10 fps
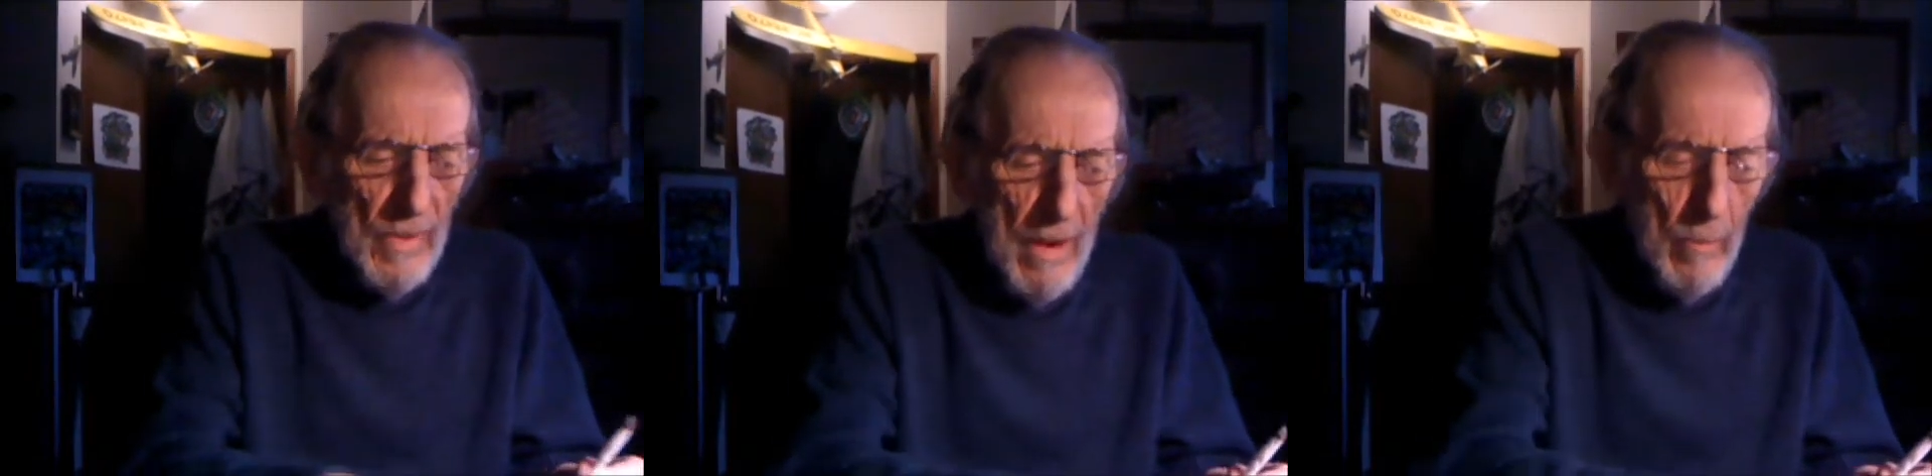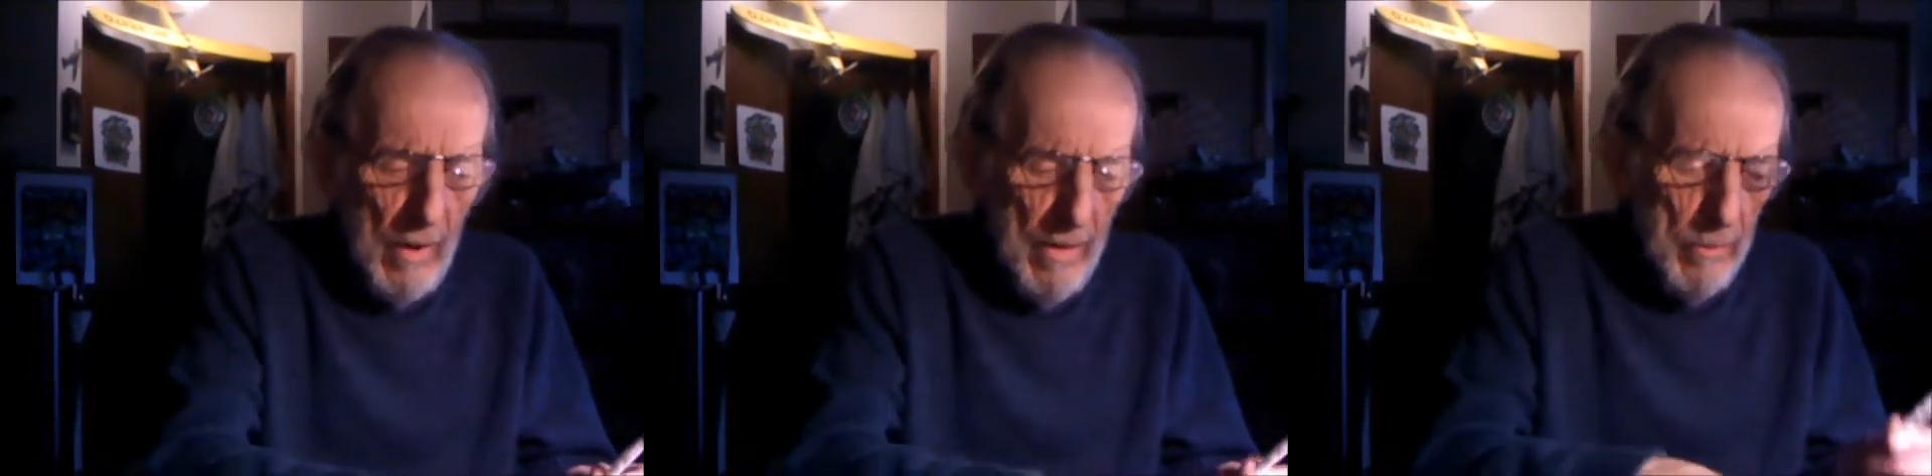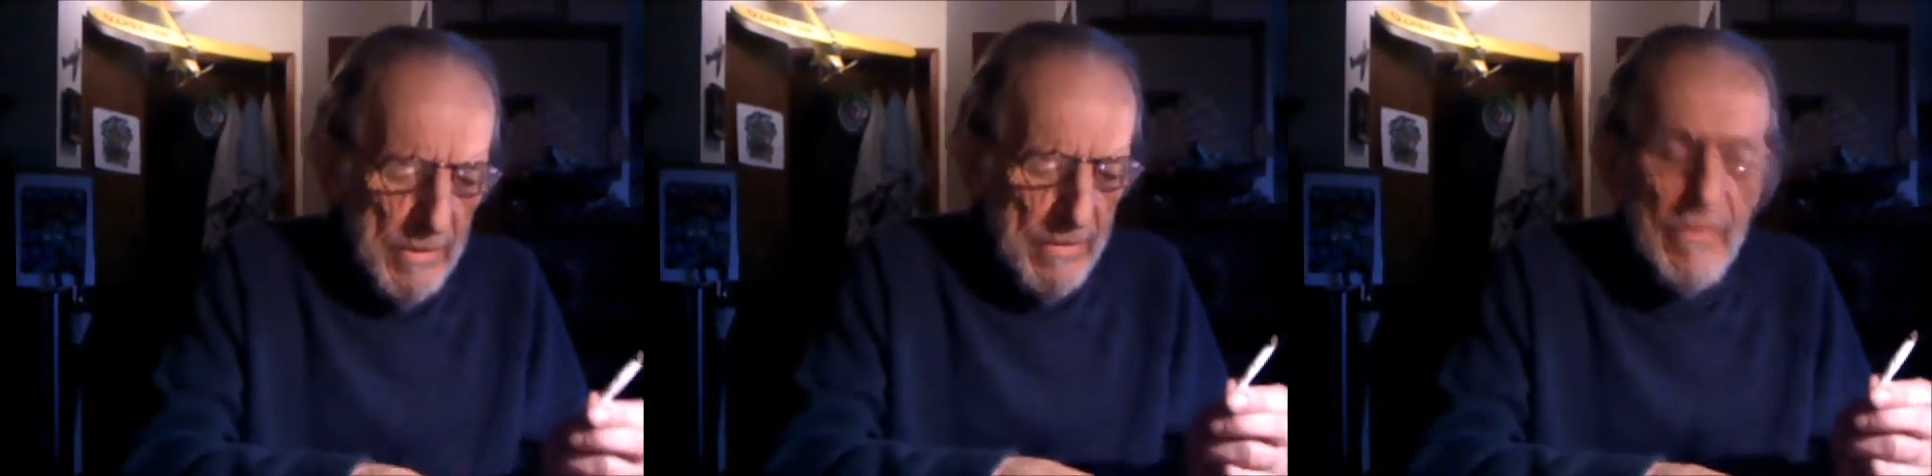And one of
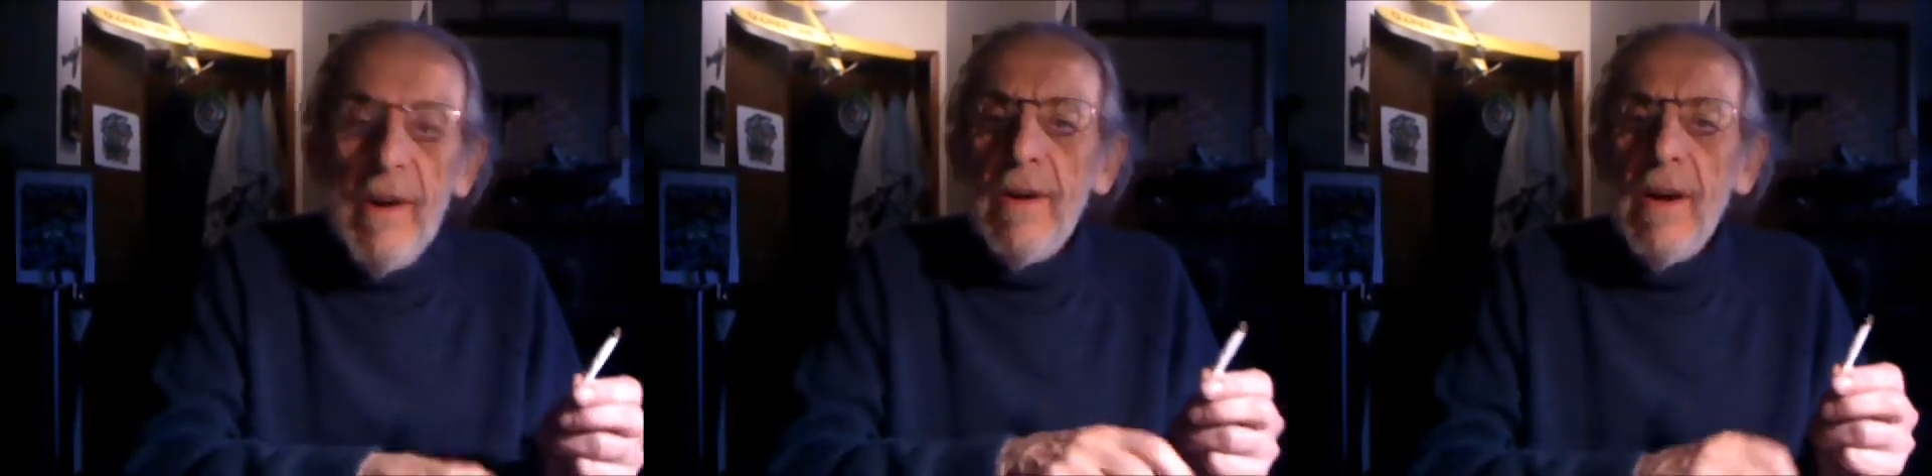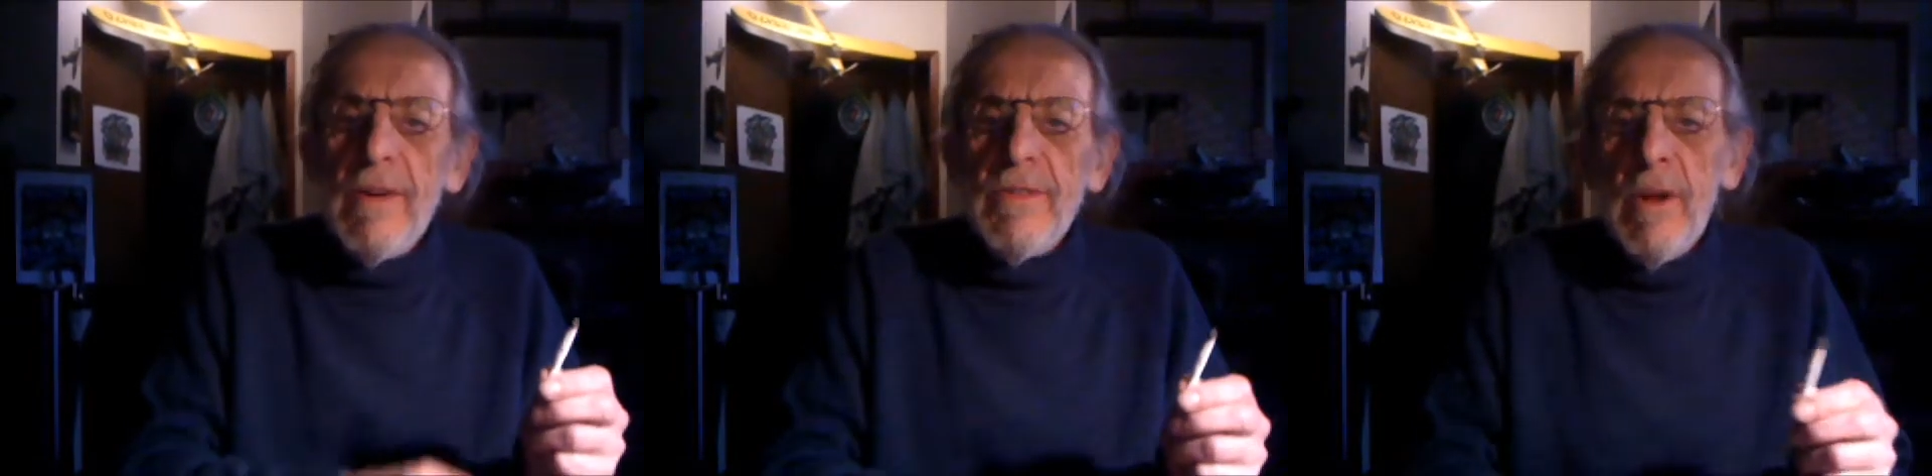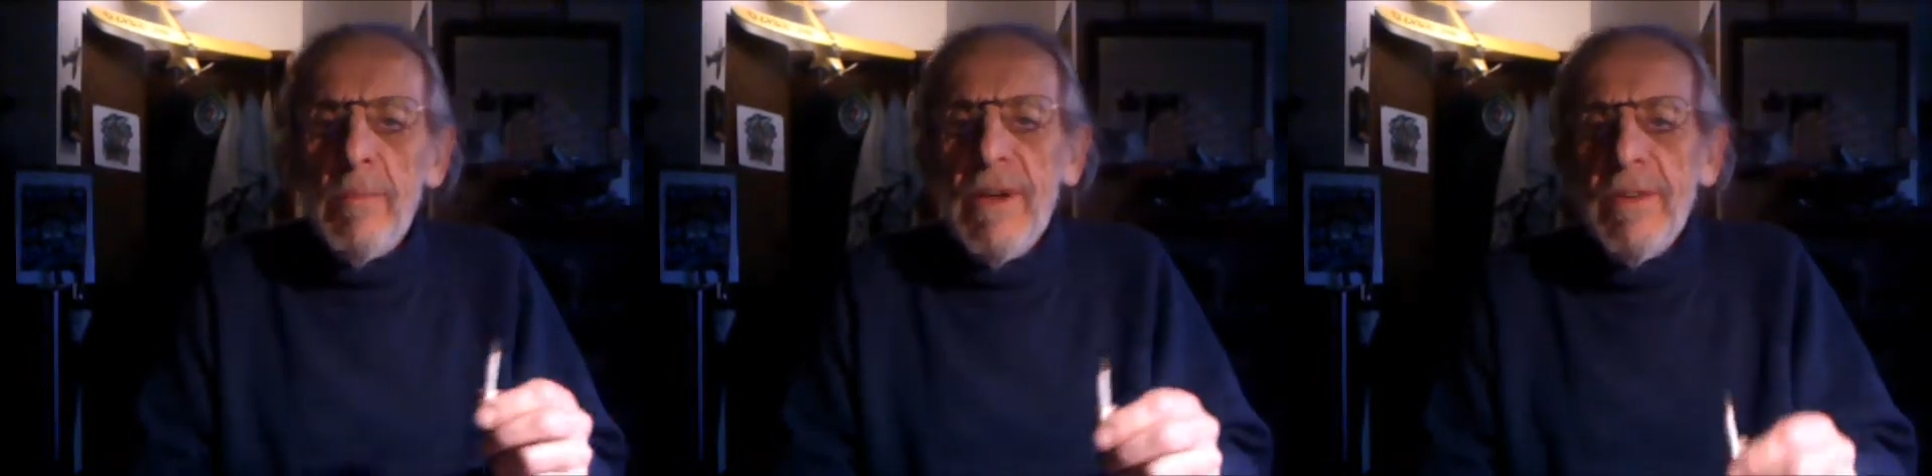them was a very nice
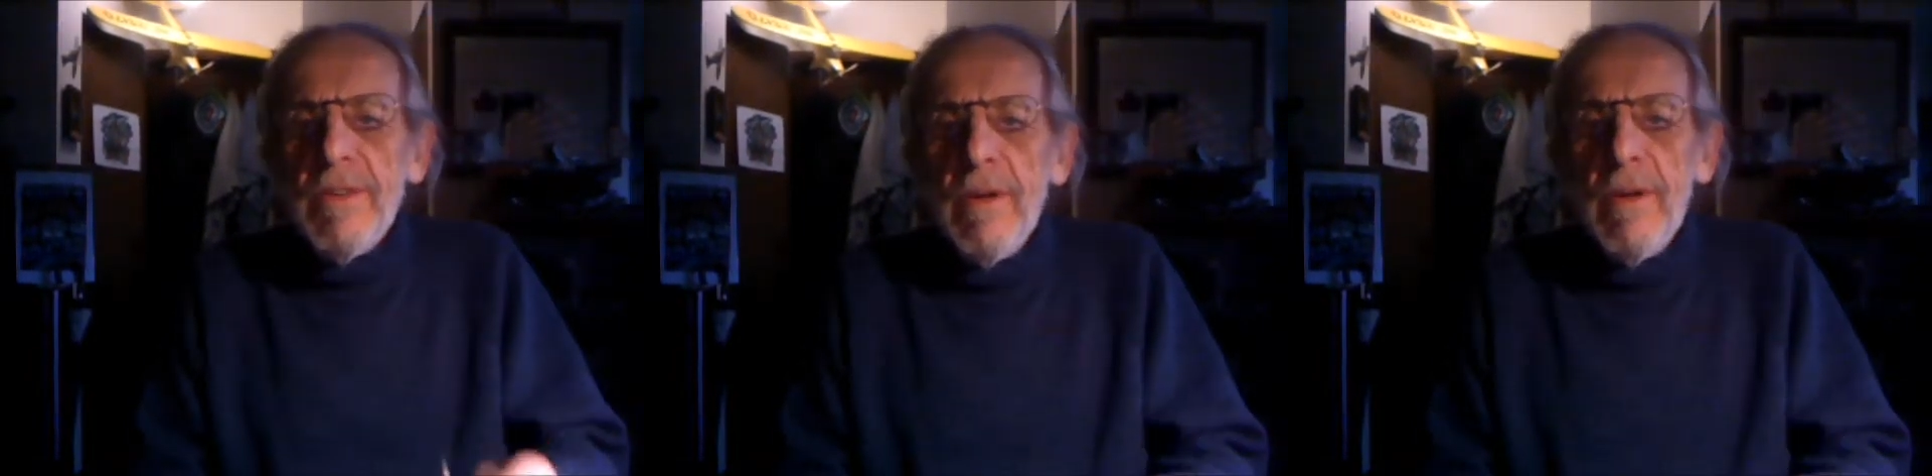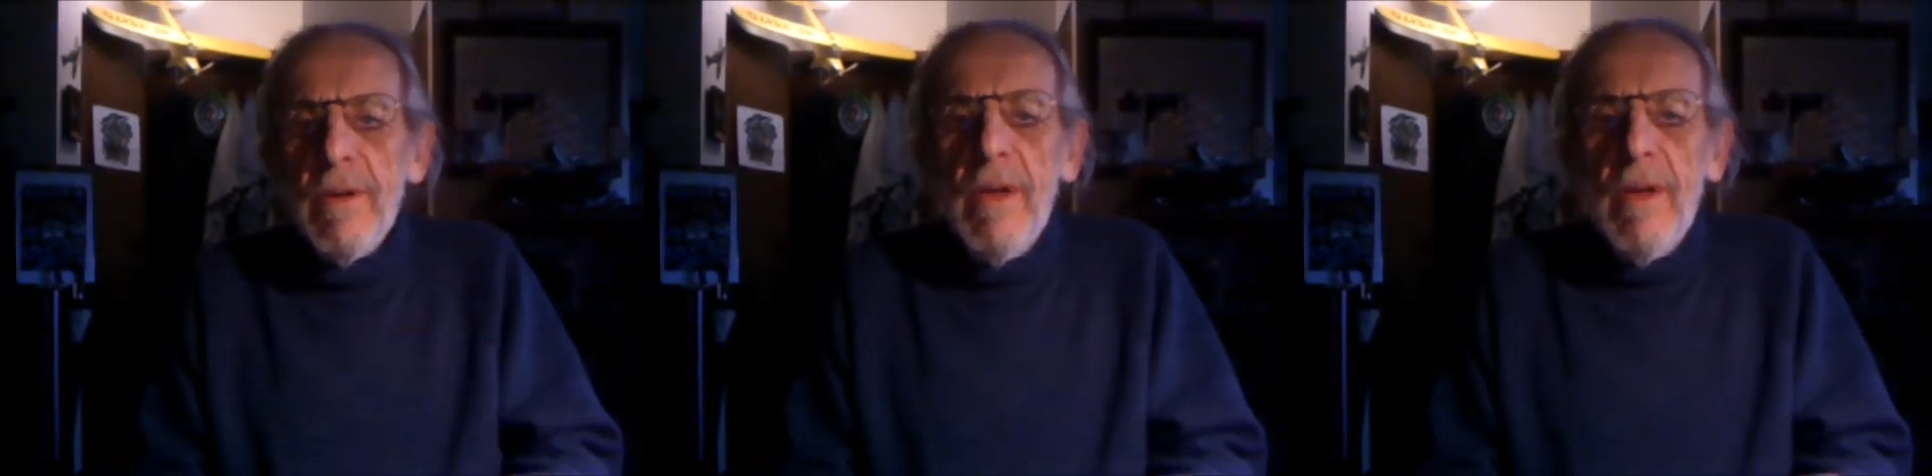little piece on